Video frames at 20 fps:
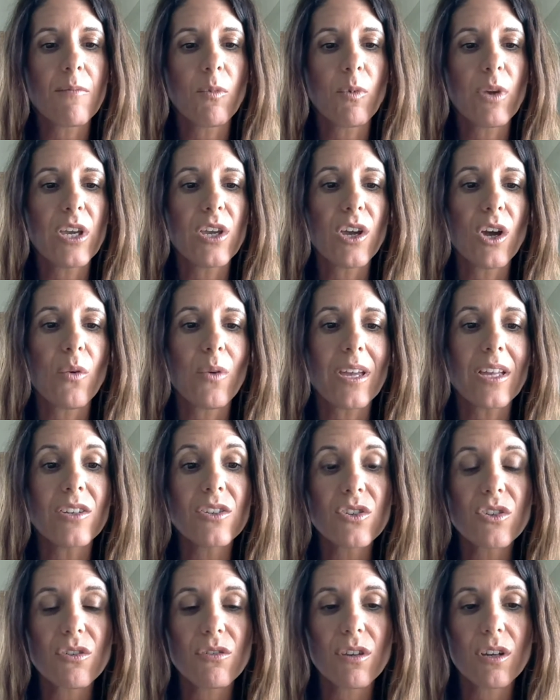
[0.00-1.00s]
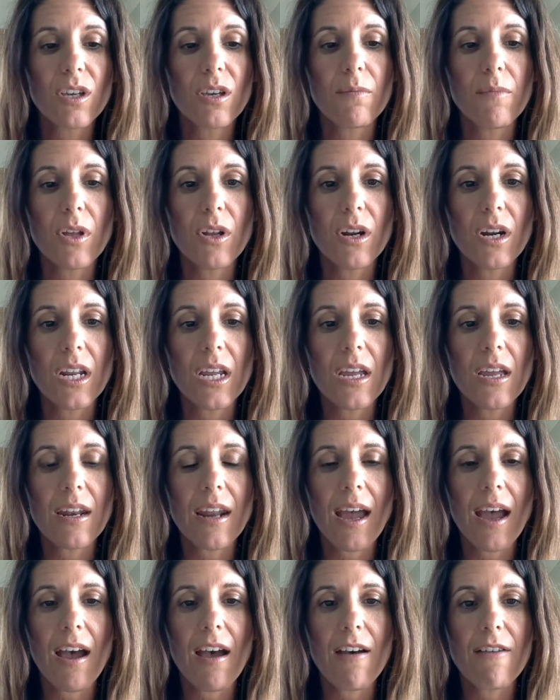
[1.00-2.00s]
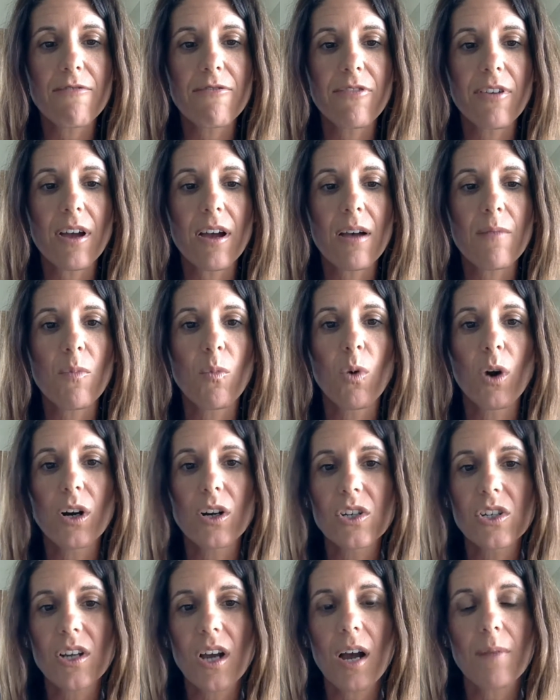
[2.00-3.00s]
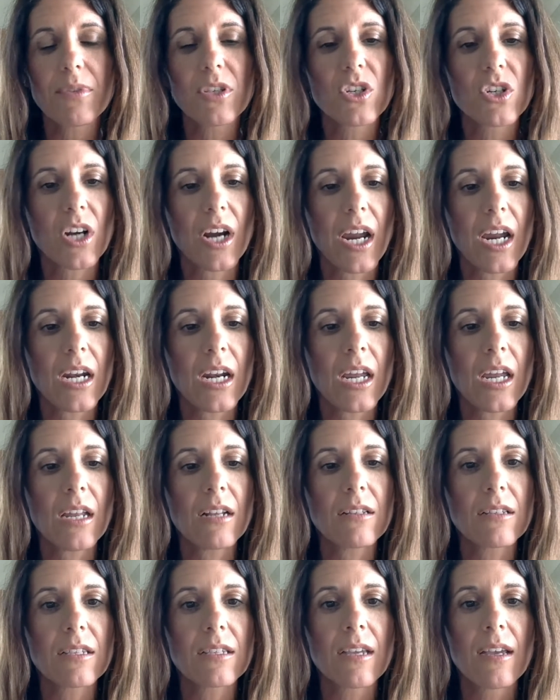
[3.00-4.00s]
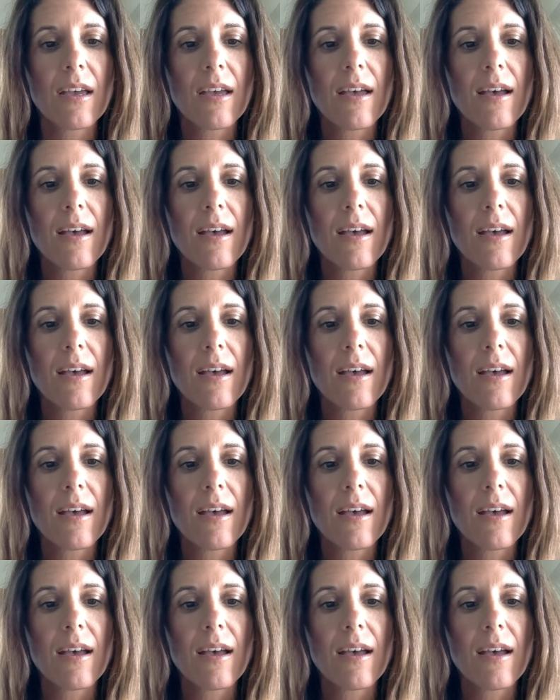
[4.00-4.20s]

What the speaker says: We go into the community and have workshops, trainings,